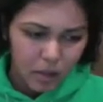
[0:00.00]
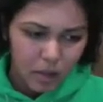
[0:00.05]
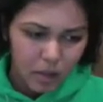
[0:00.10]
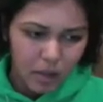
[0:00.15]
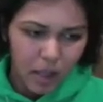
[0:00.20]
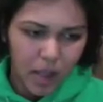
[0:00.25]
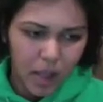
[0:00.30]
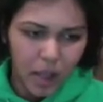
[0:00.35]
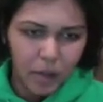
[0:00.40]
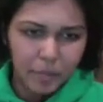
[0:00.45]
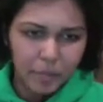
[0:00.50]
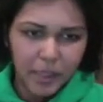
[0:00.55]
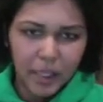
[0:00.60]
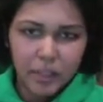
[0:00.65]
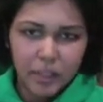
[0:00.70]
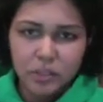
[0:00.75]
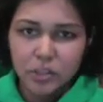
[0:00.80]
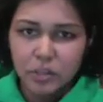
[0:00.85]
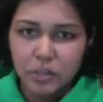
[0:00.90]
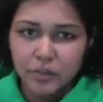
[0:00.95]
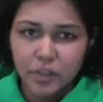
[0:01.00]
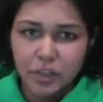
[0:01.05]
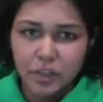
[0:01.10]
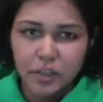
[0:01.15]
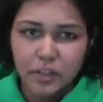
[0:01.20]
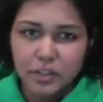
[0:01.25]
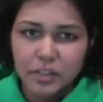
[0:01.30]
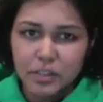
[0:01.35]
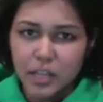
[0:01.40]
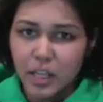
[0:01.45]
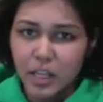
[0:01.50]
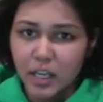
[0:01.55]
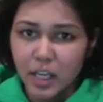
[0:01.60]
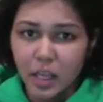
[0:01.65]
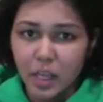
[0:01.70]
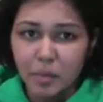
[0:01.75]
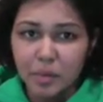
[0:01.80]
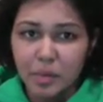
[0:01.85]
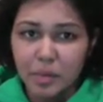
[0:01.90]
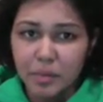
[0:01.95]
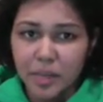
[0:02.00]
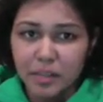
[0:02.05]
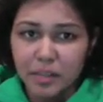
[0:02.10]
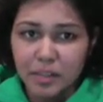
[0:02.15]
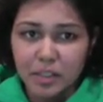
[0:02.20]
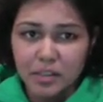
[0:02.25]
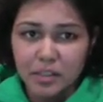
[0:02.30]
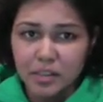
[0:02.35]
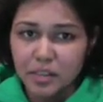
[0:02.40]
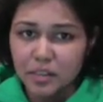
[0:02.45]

Um, introverts can implement this.